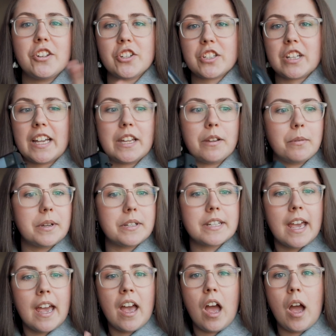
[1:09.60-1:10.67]
just like you would
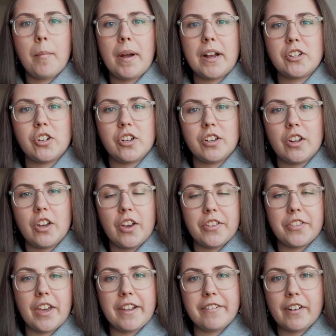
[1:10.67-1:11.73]
imagine a
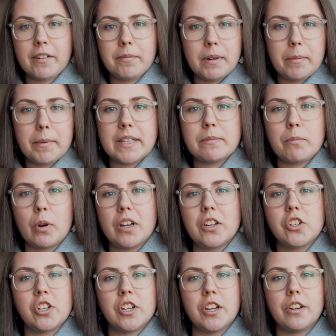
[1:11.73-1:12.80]
35mm point and
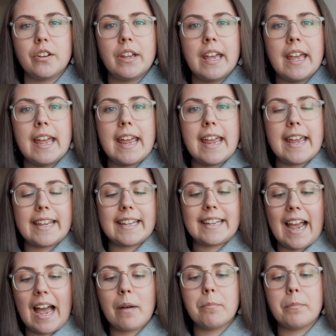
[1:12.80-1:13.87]
shoot. It
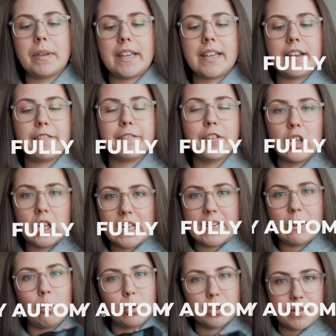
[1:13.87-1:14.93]
can be fully
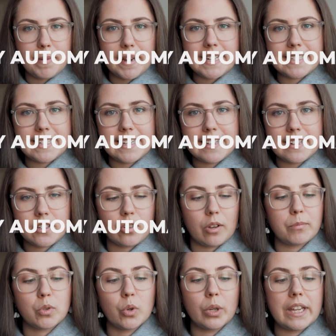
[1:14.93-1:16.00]
automated. So
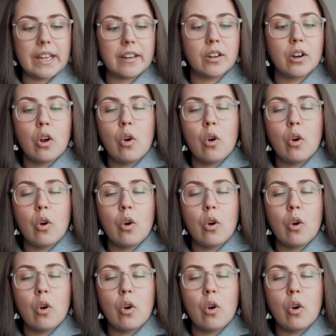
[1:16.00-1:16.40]
I'm talking